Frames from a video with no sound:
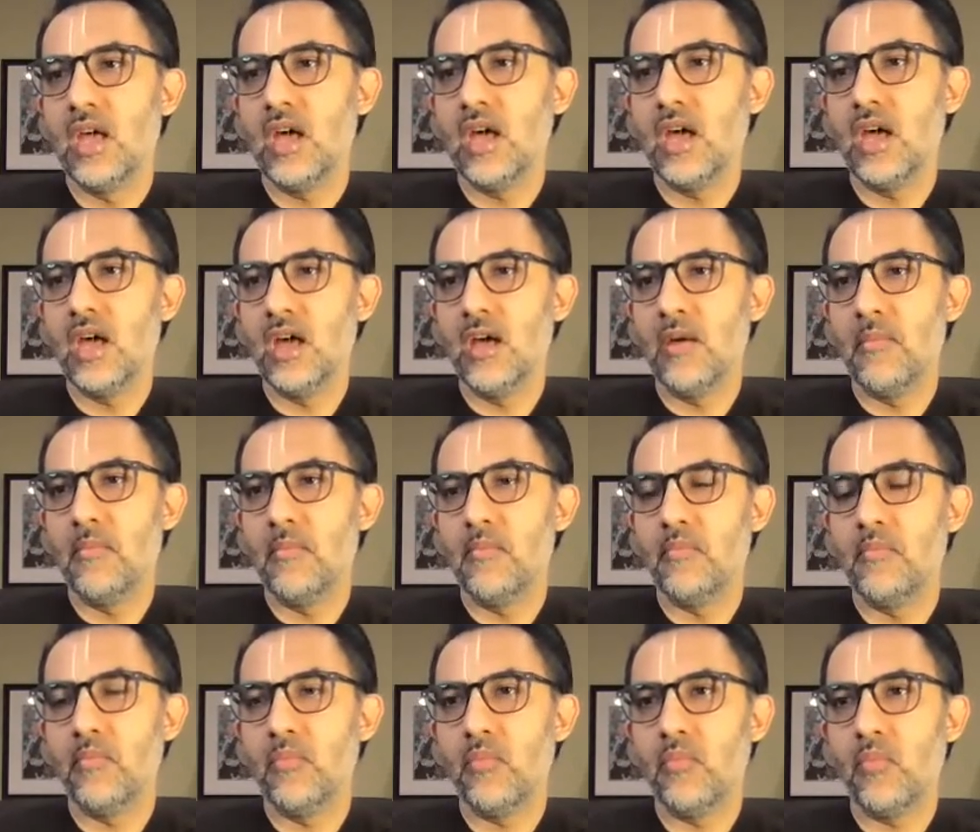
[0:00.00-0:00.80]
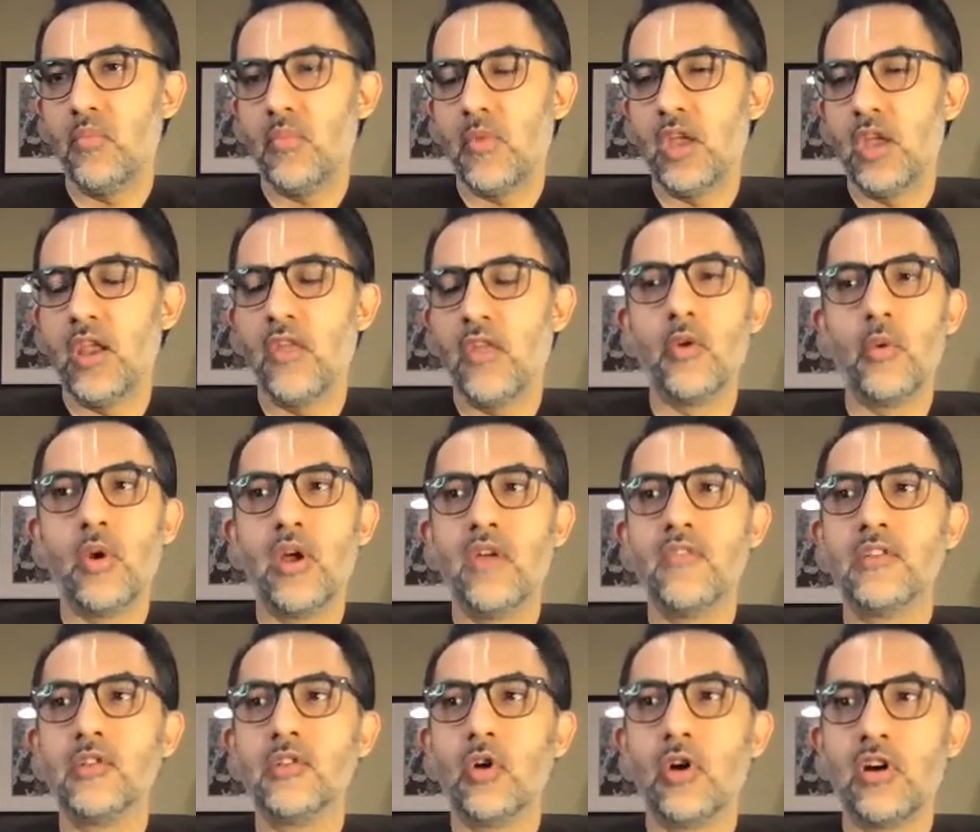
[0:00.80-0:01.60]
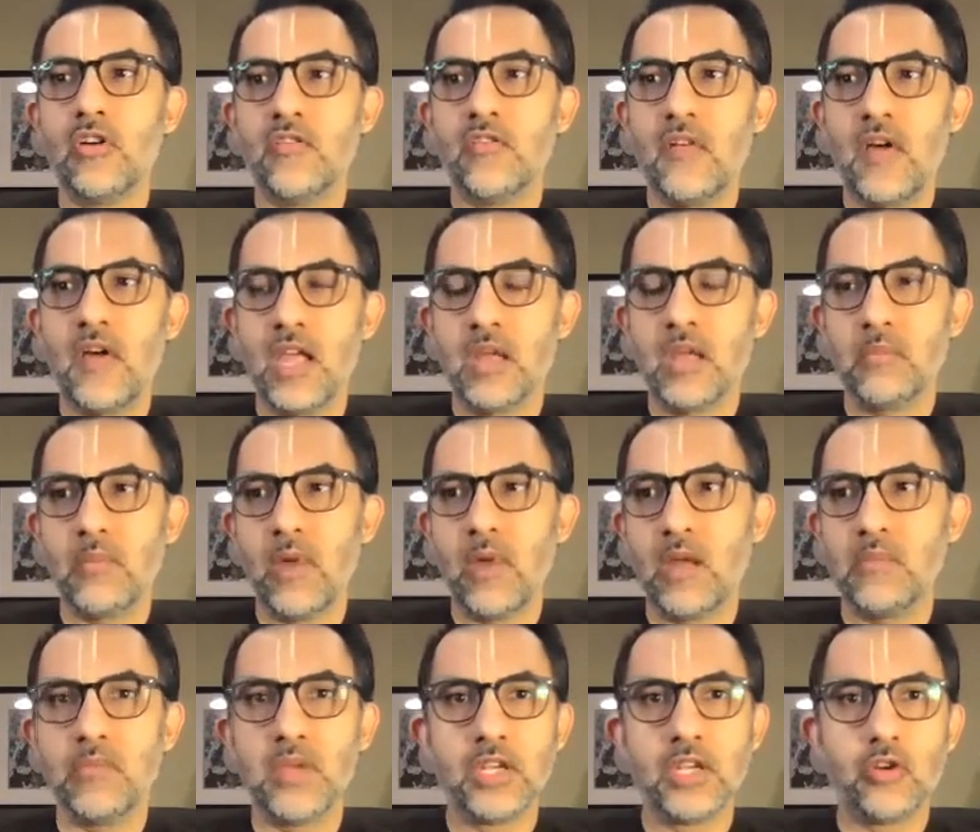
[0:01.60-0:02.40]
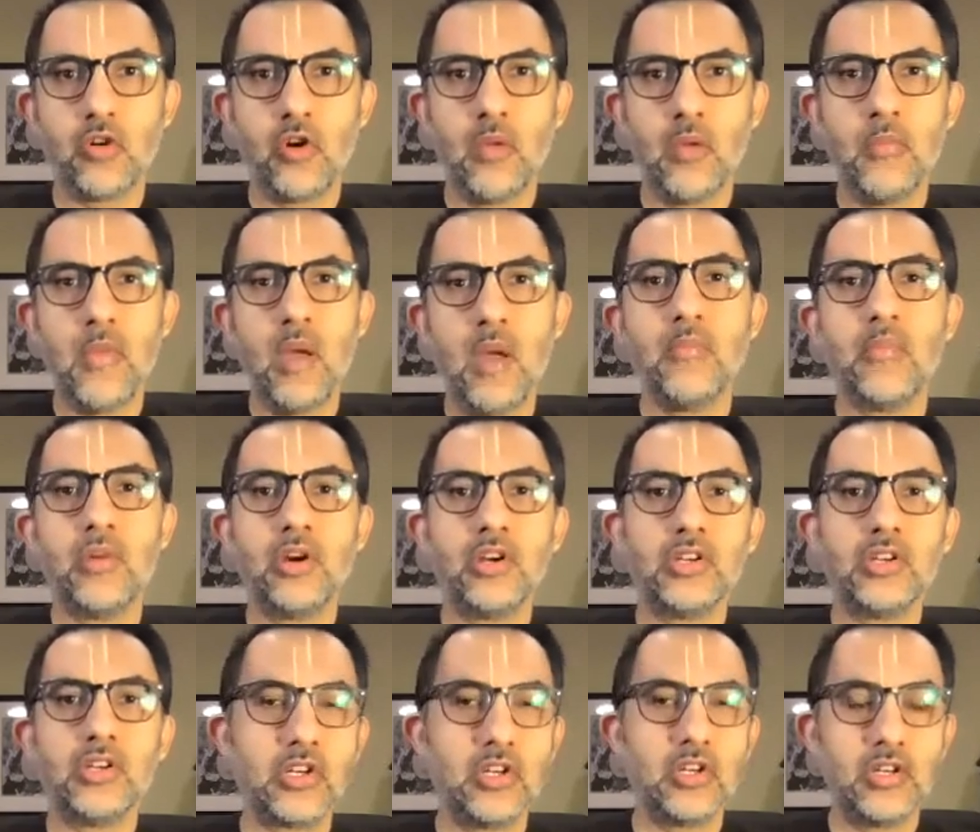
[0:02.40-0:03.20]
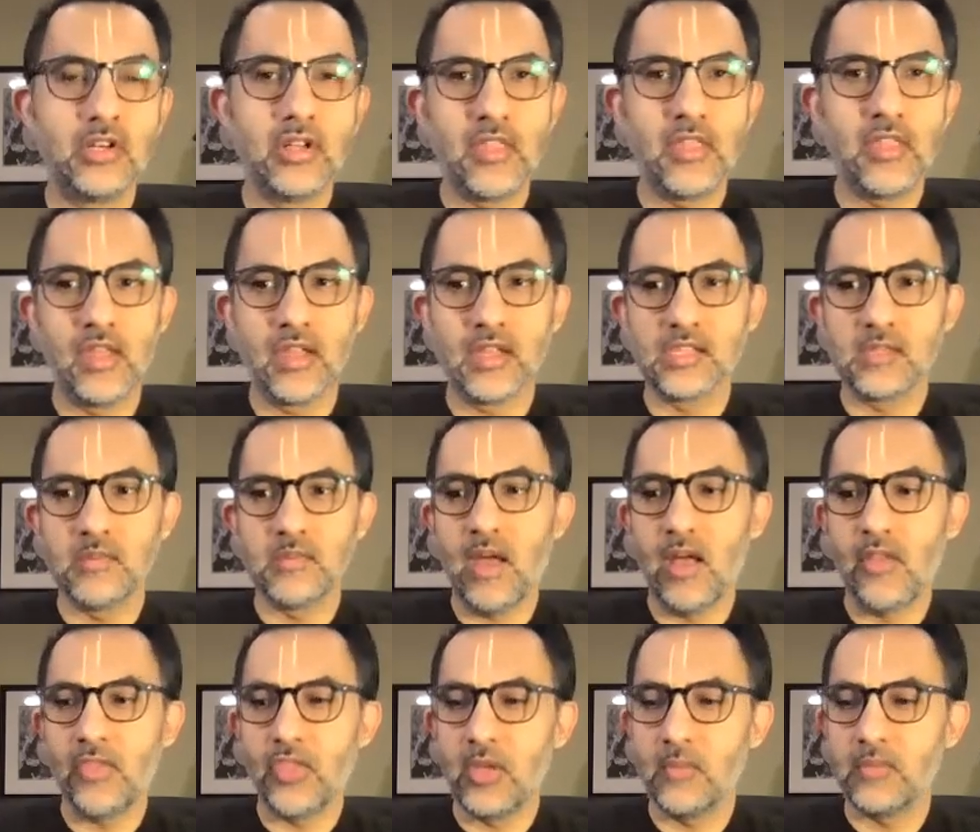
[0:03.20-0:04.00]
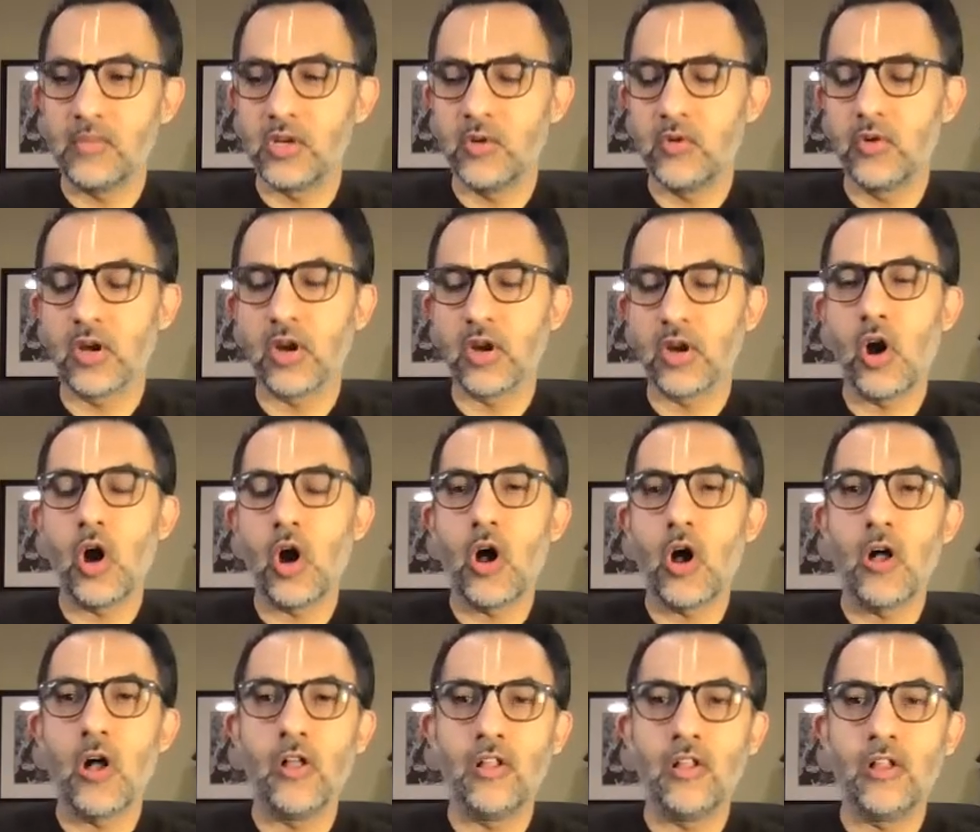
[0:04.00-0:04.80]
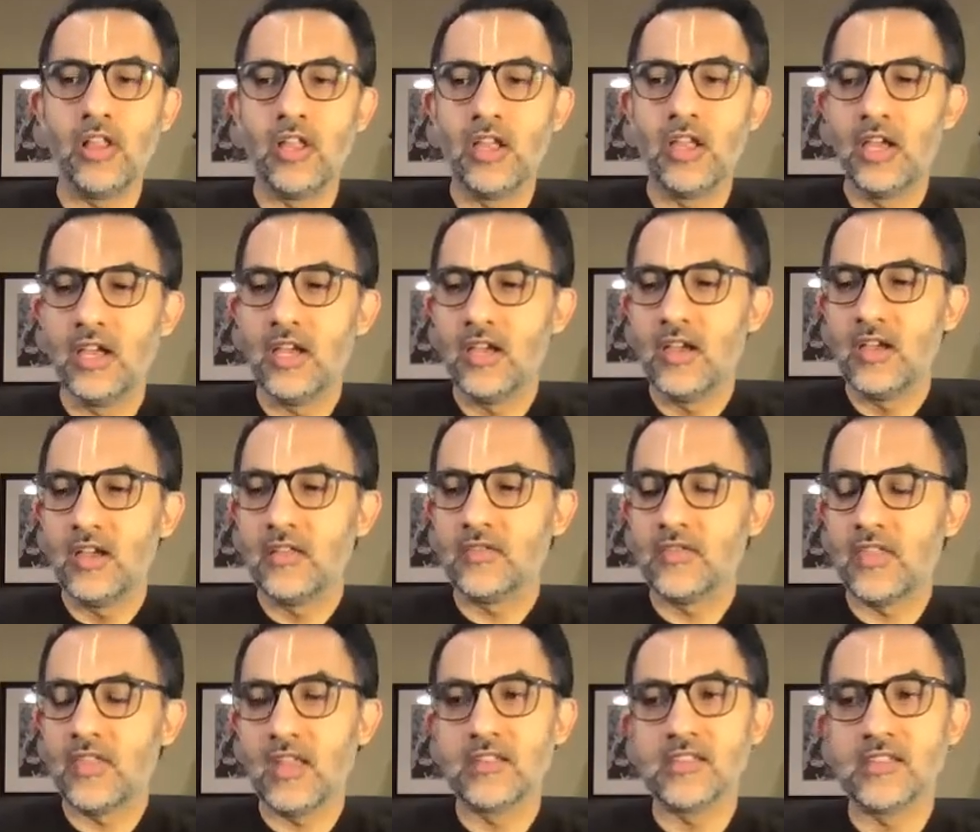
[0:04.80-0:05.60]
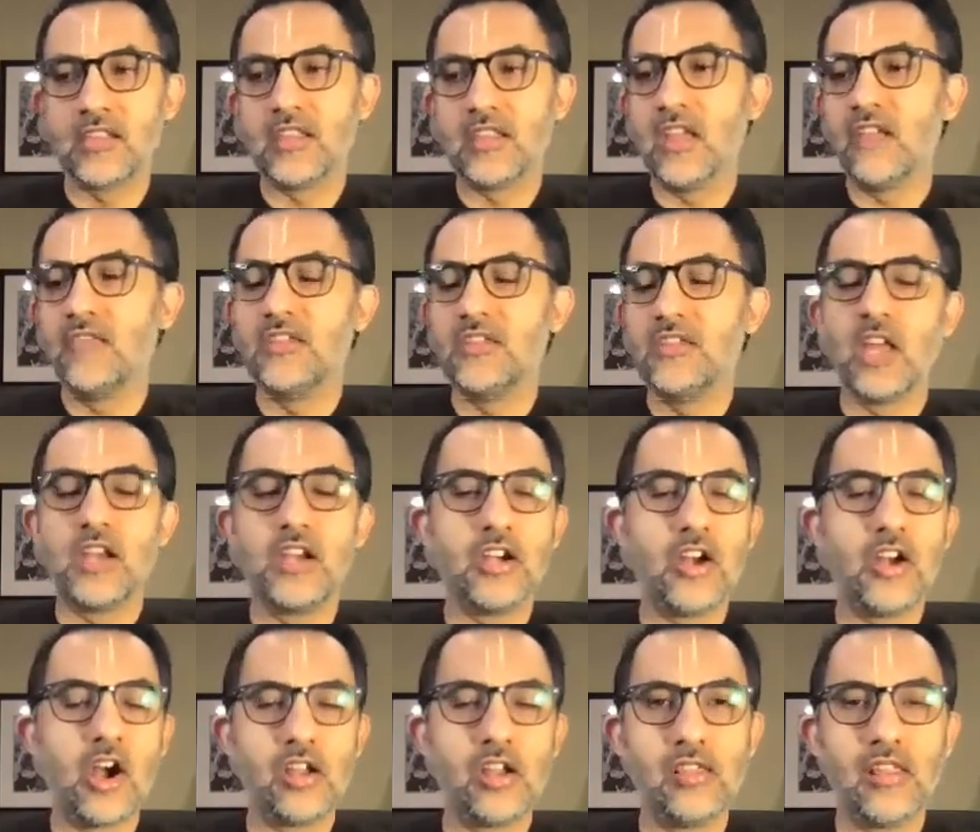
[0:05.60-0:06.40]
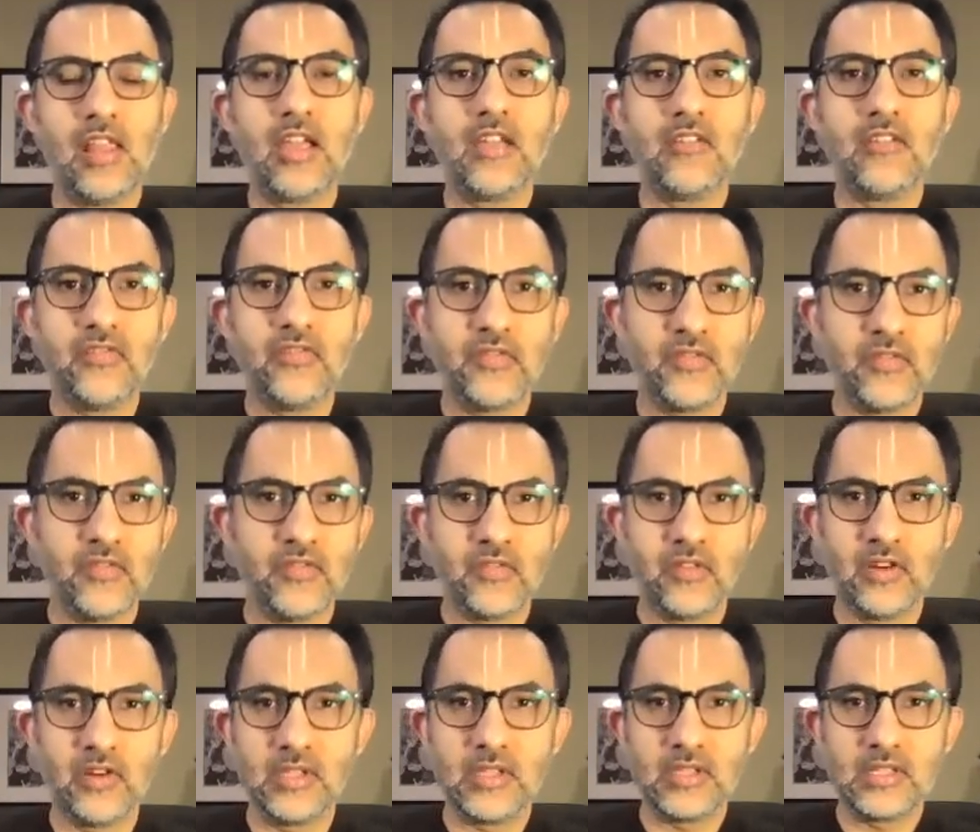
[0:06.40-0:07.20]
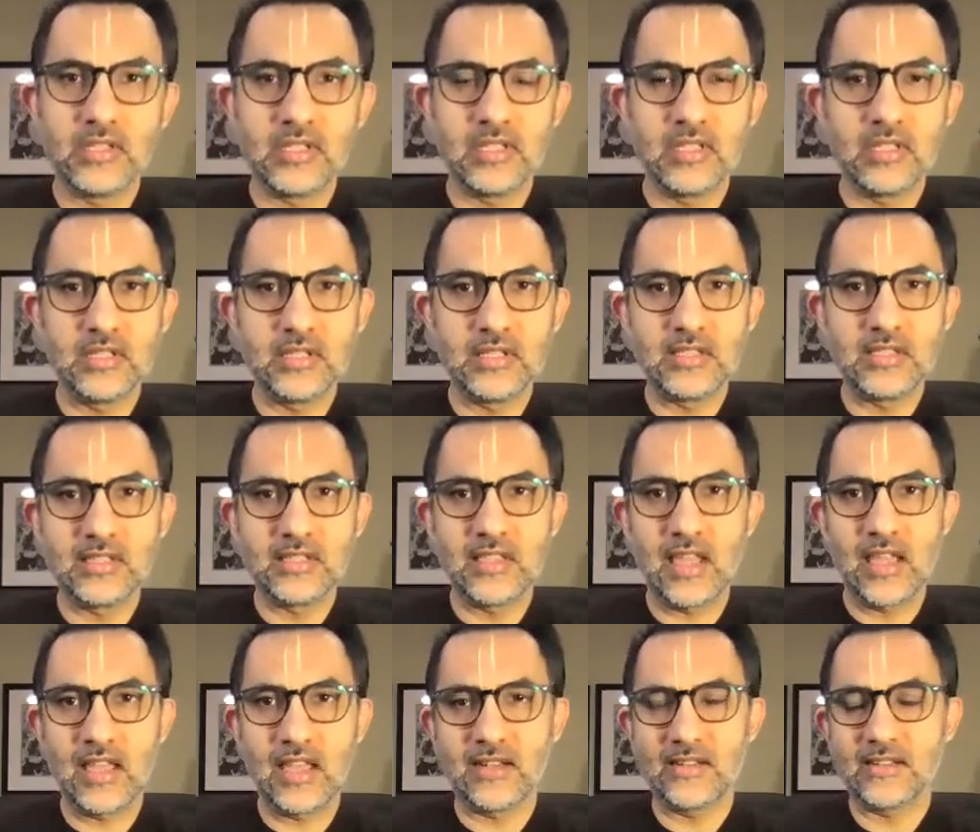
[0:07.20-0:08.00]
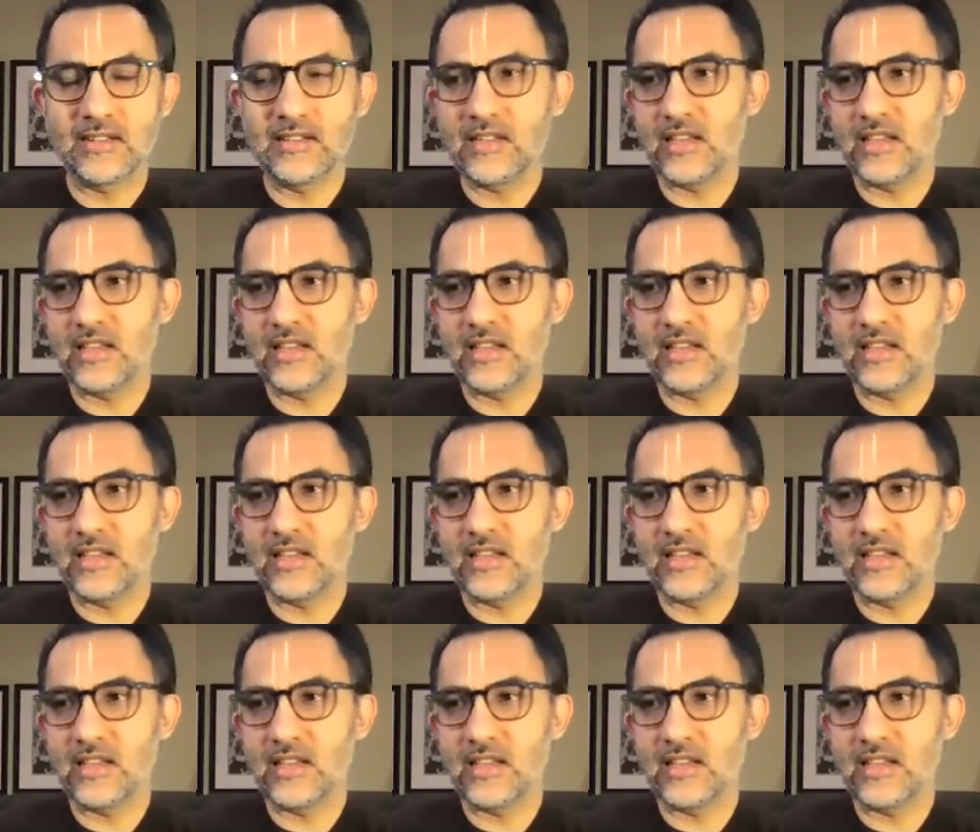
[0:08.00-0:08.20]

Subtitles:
Another way of glorifying might be to remember certain things about them, to recall things that they've done in our life, for instance, that